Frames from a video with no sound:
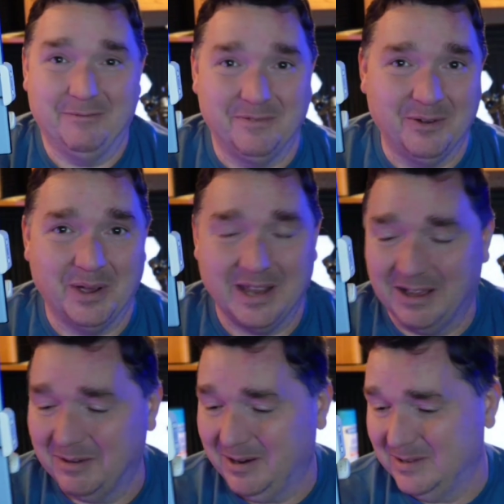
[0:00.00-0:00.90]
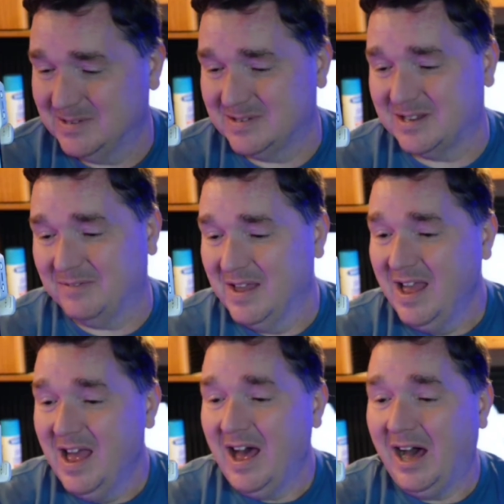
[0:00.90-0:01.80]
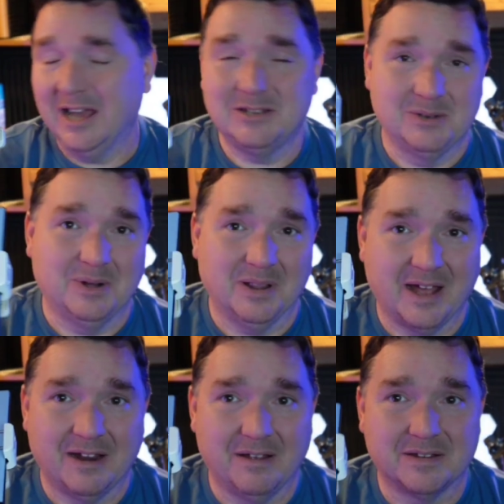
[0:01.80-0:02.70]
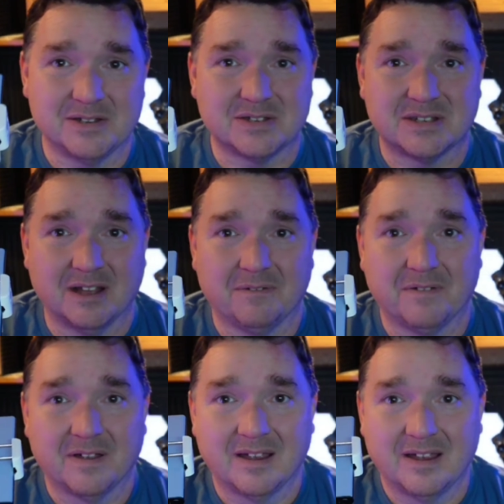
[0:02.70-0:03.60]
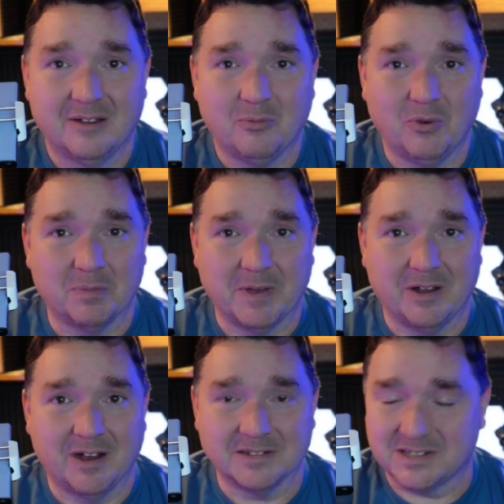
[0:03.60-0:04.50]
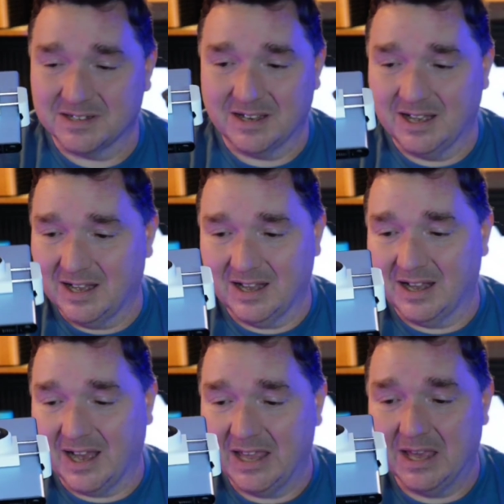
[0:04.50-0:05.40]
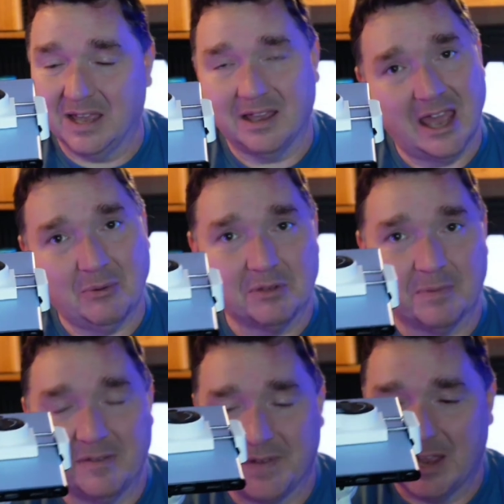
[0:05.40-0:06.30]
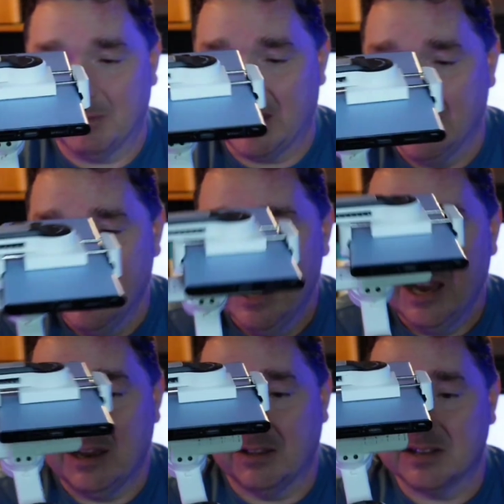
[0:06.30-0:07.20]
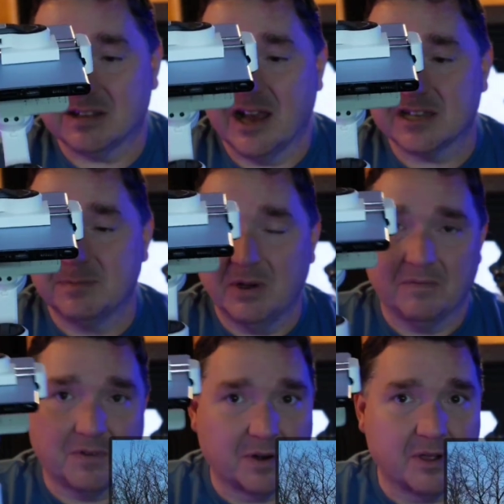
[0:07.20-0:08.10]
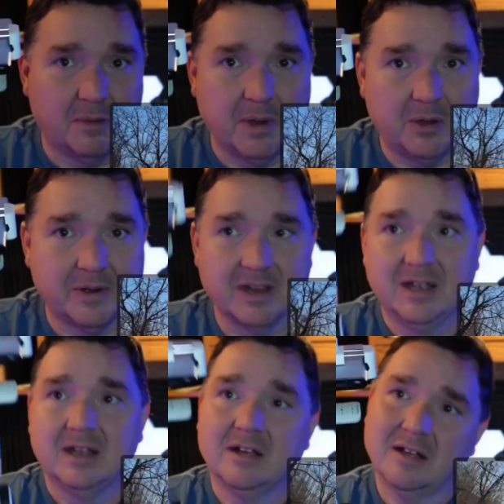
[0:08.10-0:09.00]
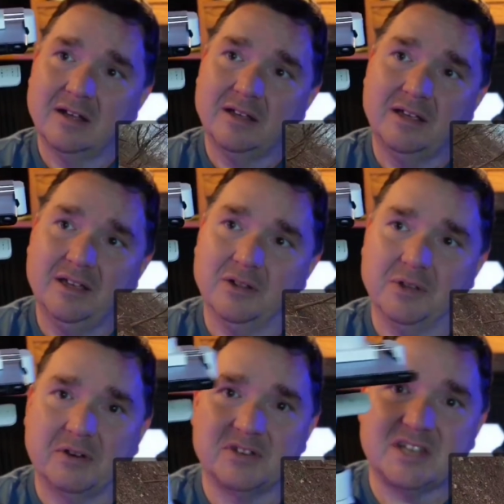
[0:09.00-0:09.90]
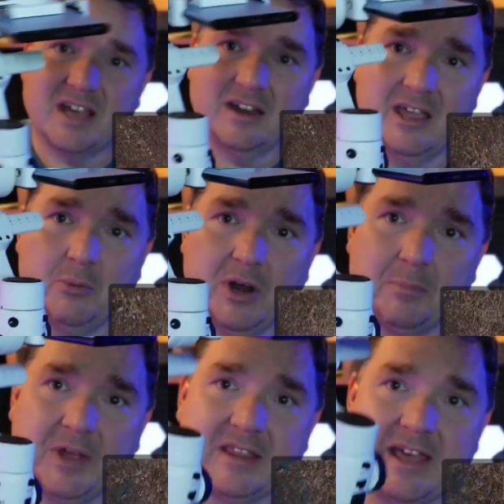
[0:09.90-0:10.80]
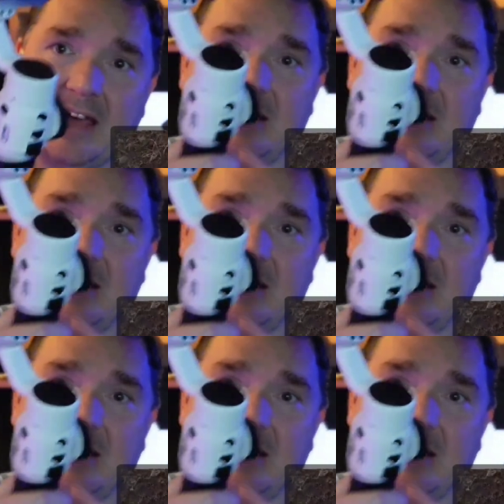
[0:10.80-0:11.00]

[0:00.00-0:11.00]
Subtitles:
I have no idea how I'm going to use this stuff. I do a lot of just stuff with my dogs, hiking, and with my family. Now this last mode, vertigo mode, you'll notice that it went up like